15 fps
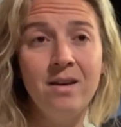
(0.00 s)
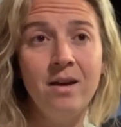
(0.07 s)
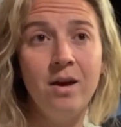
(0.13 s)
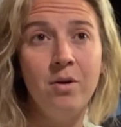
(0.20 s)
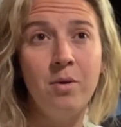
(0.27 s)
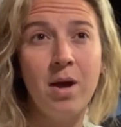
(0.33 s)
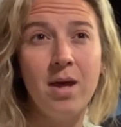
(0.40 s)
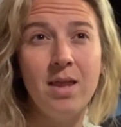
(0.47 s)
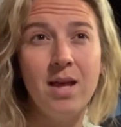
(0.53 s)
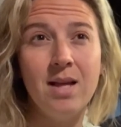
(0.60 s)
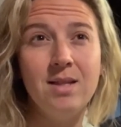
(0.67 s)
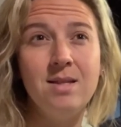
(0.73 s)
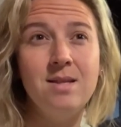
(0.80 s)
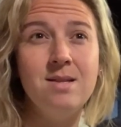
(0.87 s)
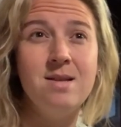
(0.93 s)
okay?
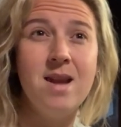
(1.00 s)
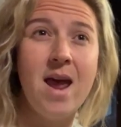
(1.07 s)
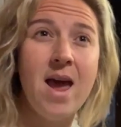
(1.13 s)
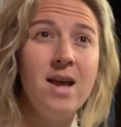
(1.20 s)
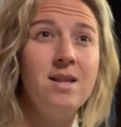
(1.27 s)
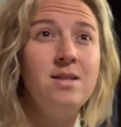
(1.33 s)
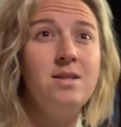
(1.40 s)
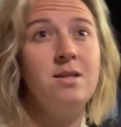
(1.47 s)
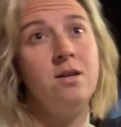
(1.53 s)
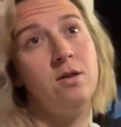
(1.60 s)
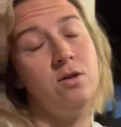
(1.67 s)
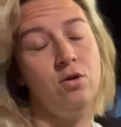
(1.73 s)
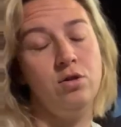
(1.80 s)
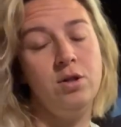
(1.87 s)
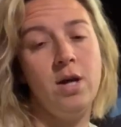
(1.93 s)
That's next
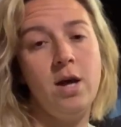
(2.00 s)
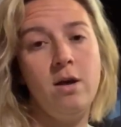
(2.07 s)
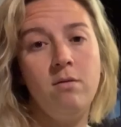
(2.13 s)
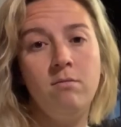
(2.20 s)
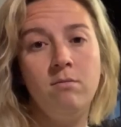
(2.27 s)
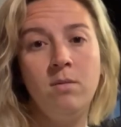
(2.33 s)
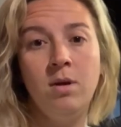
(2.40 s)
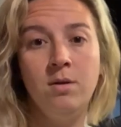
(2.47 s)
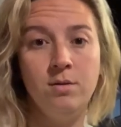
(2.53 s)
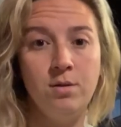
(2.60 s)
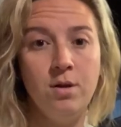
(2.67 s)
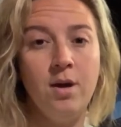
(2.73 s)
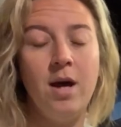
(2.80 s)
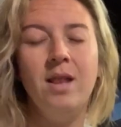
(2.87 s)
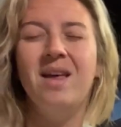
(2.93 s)
Thursday. So
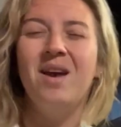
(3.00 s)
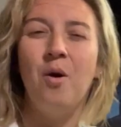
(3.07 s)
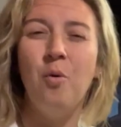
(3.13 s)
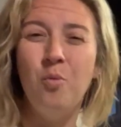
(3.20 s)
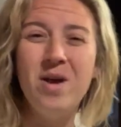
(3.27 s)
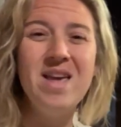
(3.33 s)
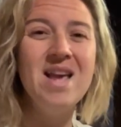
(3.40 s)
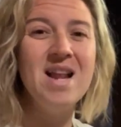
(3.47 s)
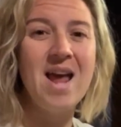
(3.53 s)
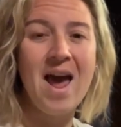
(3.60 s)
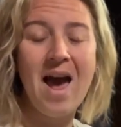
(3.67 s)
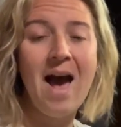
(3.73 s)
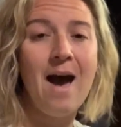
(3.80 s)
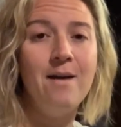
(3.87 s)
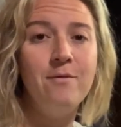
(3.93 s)
you got like a week and a
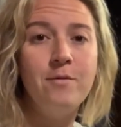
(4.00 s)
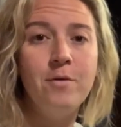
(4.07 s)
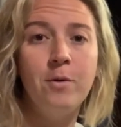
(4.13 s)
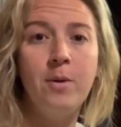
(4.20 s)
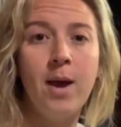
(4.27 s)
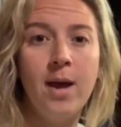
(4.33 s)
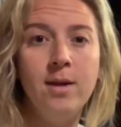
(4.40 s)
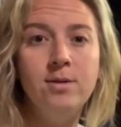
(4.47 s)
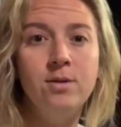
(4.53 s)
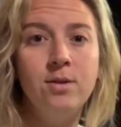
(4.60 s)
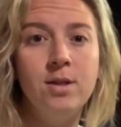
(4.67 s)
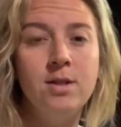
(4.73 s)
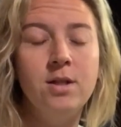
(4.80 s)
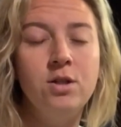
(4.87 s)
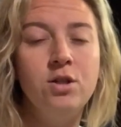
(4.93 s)
half, okay? So
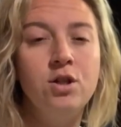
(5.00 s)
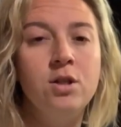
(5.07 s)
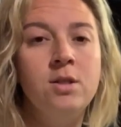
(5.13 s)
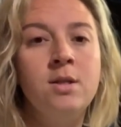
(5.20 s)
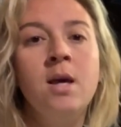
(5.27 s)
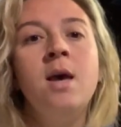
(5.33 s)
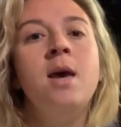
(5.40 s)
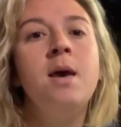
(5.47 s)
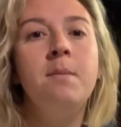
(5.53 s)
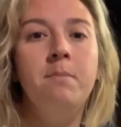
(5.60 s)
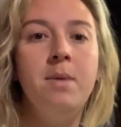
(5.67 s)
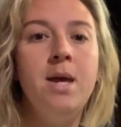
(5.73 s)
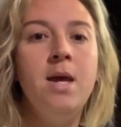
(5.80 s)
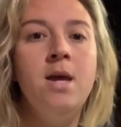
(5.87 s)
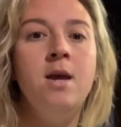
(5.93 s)
this is just
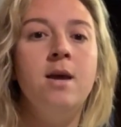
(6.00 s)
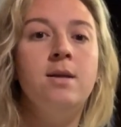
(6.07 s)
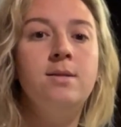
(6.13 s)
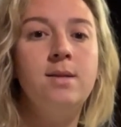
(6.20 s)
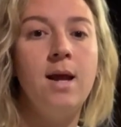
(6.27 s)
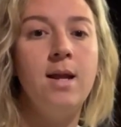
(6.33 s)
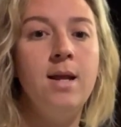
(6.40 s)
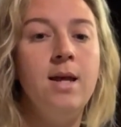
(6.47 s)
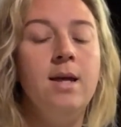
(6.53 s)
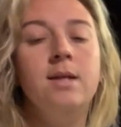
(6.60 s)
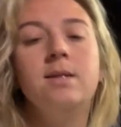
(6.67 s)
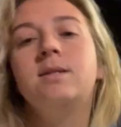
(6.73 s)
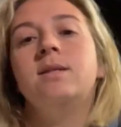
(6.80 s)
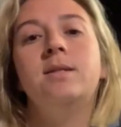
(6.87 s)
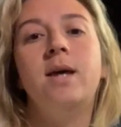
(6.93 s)
me assigning it
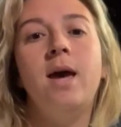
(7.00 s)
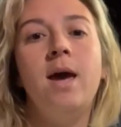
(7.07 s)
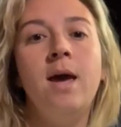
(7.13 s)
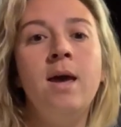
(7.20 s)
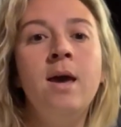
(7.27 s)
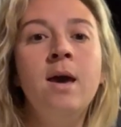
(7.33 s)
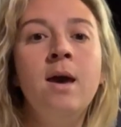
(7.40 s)
today.